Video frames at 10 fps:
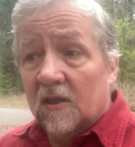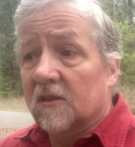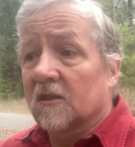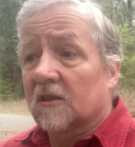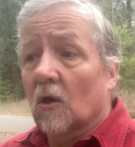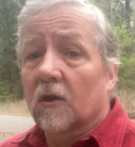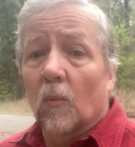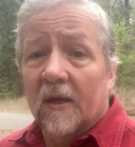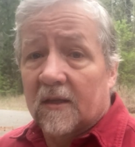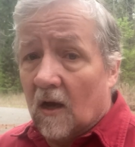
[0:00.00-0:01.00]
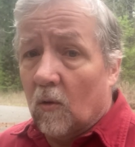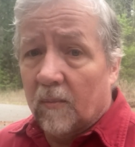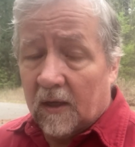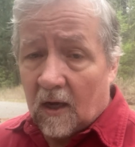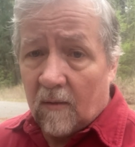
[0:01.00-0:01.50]
This is so that we don't
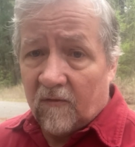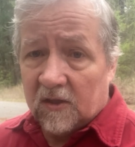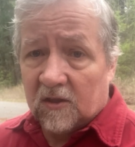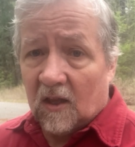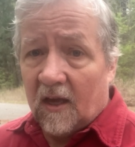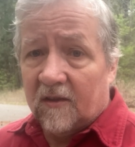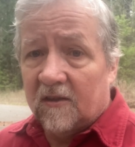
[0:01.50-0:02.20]
become vigilantes.